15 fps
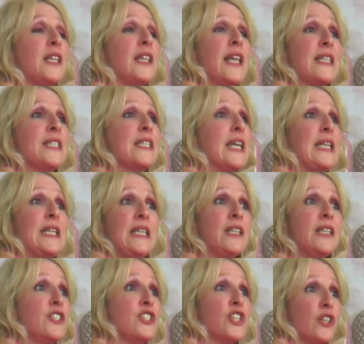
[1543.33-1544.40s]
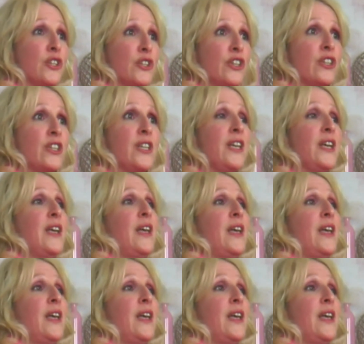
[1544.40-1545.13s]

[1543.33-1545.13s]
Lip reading: a lesson I needed to learn,